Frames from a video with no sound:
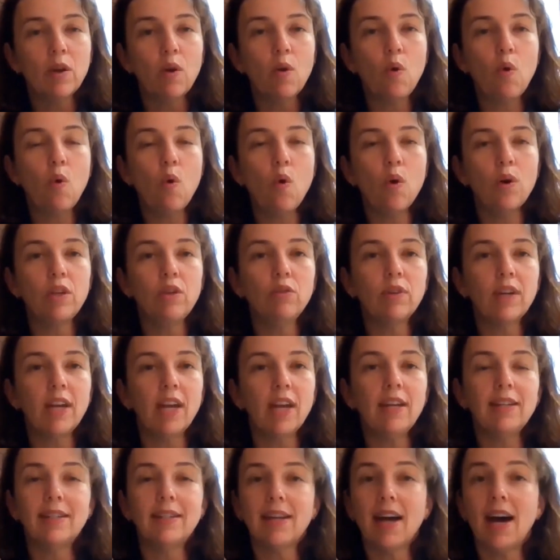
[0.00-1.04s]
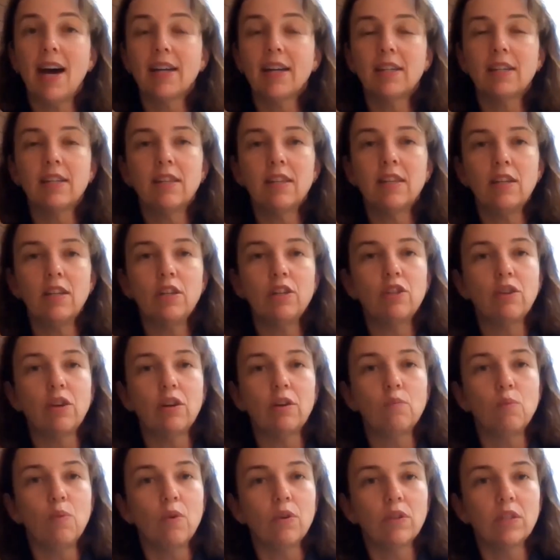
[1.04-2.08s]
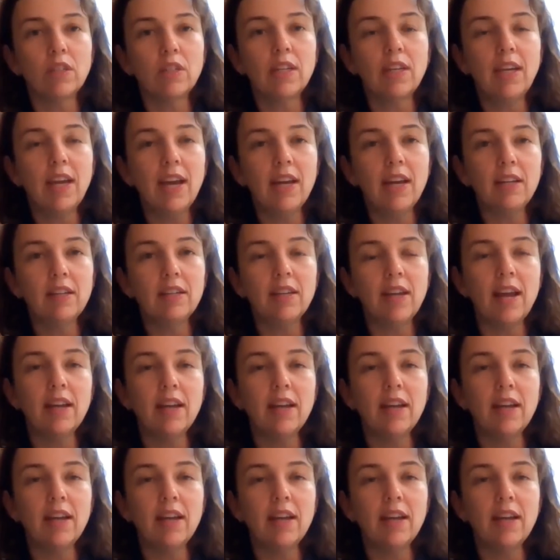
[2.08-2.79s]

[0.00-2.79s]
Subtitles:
or you're getting data that you don't want to get